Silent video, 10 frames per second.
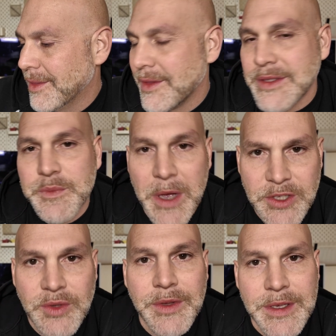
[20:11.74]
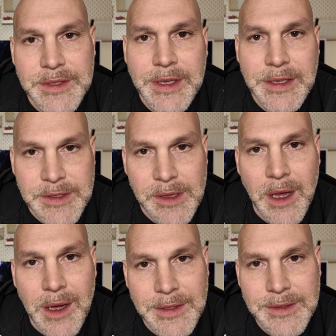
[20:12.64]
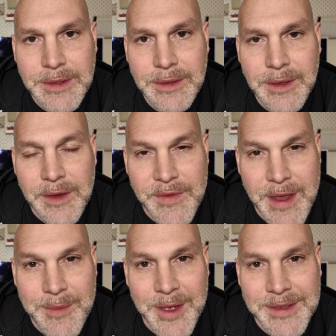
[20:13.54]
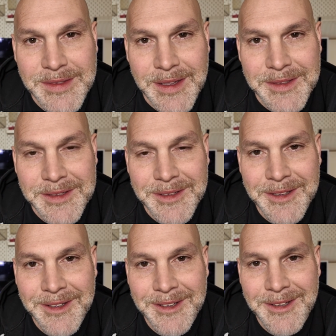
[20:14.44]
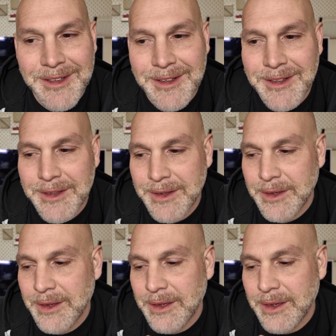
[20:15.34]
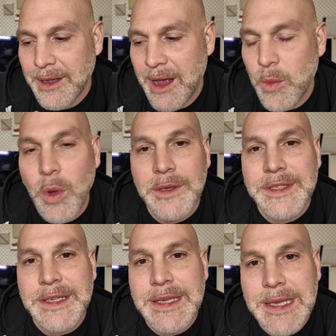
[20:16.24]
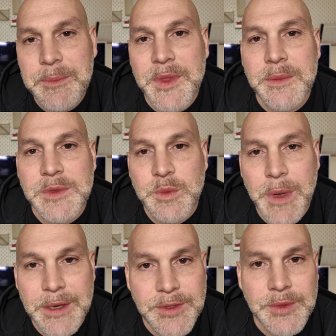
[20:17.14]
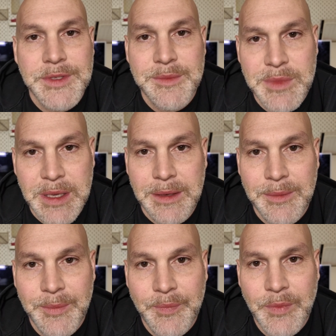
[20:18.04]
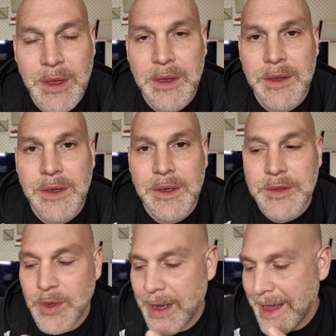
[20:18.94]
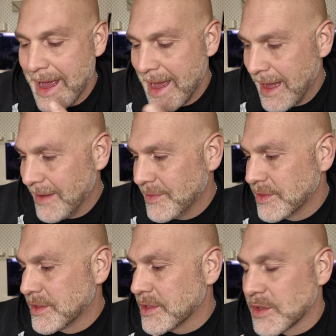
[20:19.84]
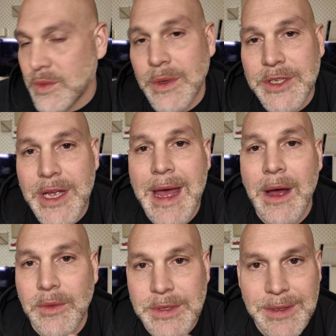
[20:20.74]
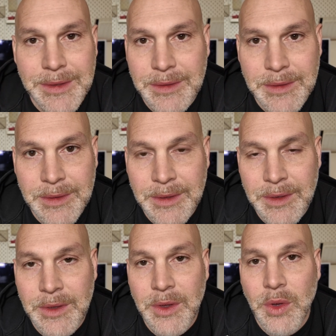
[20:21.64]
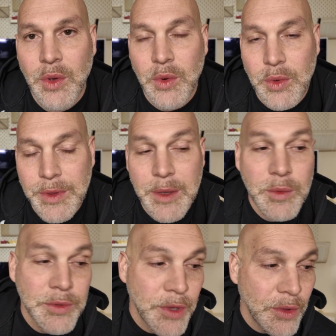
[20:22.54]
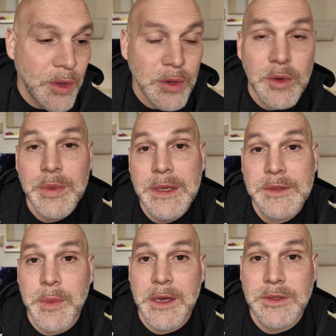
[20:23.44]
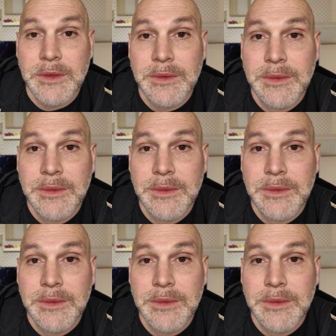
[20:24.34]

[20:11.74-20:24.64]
the specialness gets lost, if that makes sense. I want to keep them special to me. So I have to switch out, or they will no longer be special.